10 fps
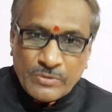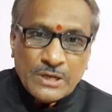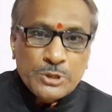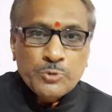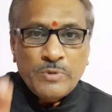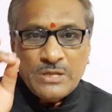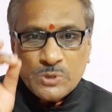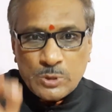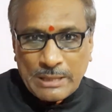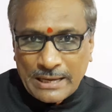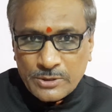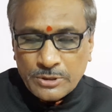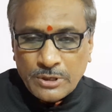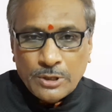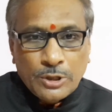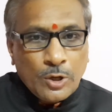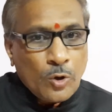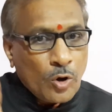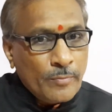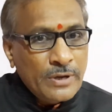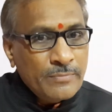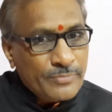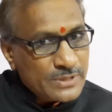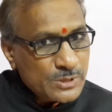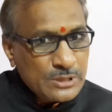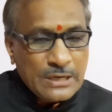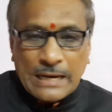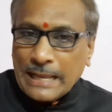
It means that the common person